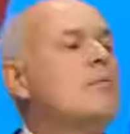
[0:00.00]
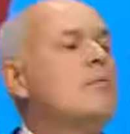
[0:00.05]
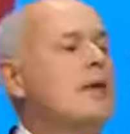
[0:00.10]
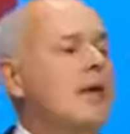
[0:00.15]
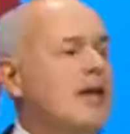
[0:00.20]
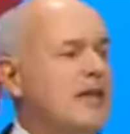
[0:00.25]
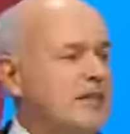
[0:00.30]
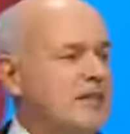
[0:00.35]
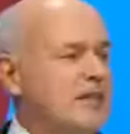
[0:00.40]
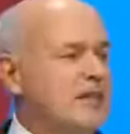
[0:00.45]

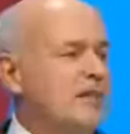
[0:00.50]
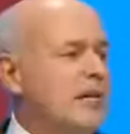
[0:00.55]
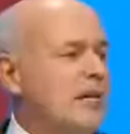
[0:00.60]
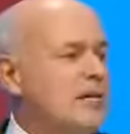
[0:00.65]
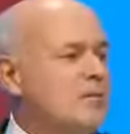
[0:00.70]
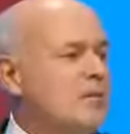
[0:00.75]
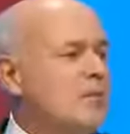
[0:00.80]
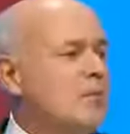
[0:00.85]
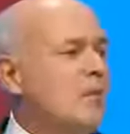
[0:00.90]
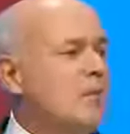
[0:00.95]
capability
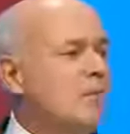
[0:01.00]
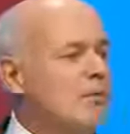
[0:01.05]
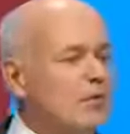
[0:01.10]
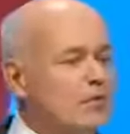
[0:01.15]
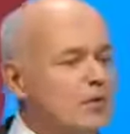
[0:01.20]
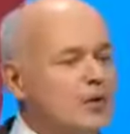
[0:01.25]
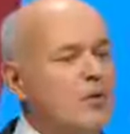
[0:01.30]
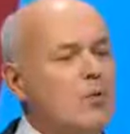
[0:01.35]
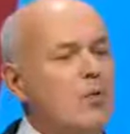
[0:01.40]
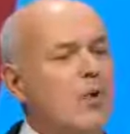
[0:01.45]
assessment will
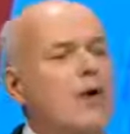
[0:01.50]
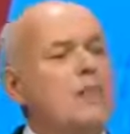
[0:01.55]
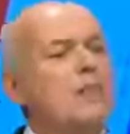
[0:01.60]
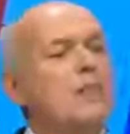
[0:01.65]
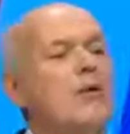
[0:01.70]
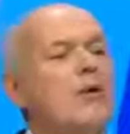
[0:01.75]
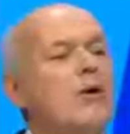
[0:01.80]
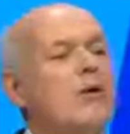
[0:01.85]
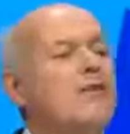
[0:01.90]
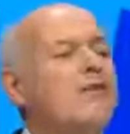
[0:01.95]
review
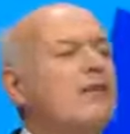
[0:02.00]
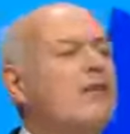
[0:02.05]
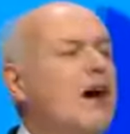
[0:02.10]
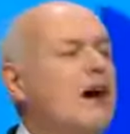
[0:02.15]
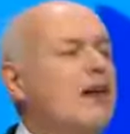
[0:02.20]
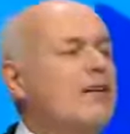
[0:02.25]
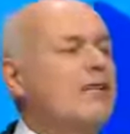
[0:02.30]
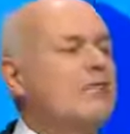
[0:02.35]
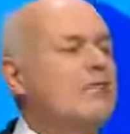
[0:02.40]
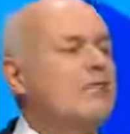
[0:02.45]

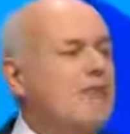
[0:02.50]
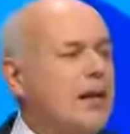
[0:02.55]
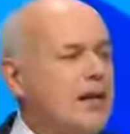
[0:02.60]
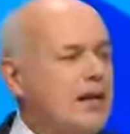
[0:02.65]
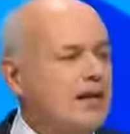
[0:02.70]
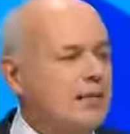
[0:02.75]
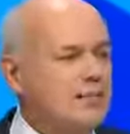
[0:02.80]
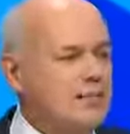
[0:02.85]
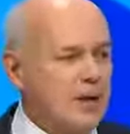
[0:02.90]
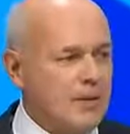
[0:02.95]
1.5
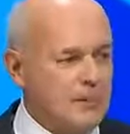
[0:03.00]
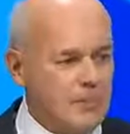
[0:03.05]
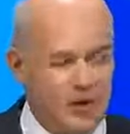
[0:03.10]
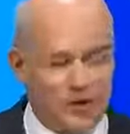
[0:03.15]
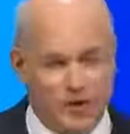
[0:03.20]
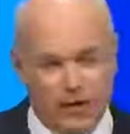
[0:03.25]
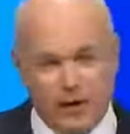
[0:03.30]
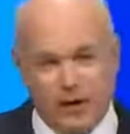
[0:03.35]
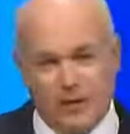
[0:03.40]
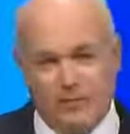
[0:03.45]
million
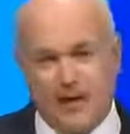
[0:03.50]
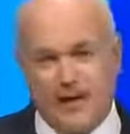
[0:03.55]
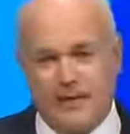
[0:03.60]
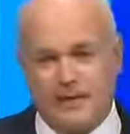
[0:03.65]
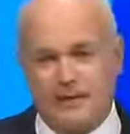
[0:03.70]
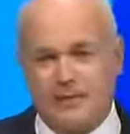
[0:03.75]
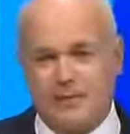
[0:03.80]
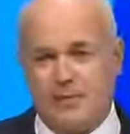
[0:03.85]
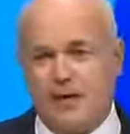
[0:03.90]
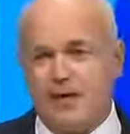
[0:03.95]
people on
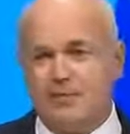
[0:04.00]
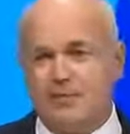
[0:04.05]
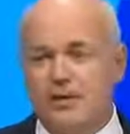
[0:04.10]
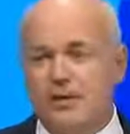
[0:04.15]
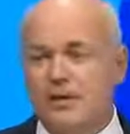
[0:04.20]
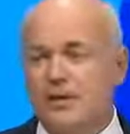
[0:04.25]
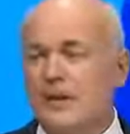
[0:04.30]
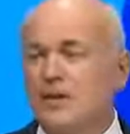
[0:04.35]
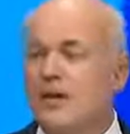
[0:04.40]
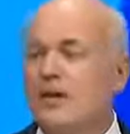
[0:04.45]
incapacity
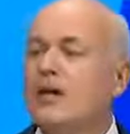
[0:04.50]
benefit,